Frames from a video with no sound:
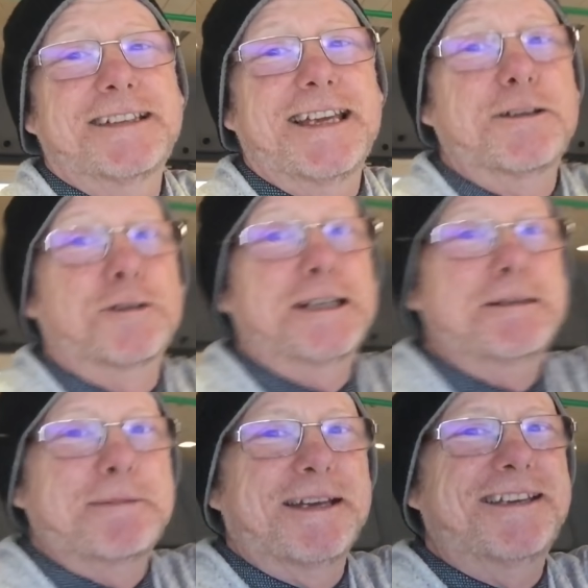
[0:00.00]
Can I get
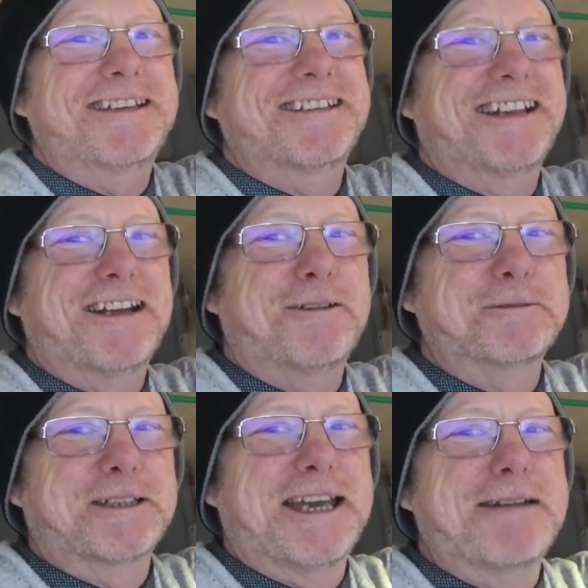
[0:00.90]
it back in and
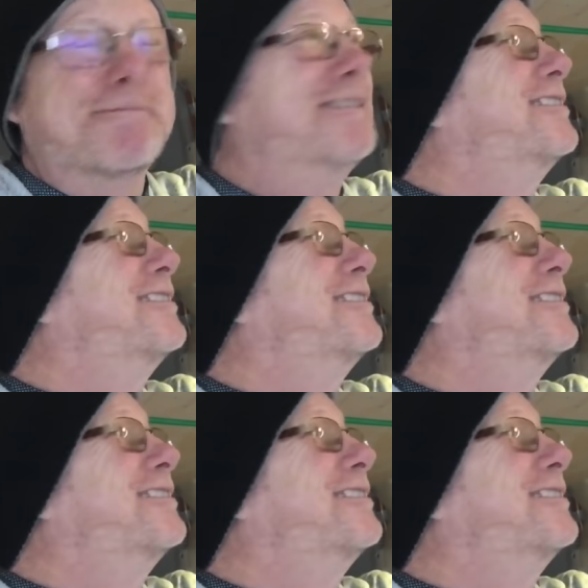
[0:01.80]
hold the camera at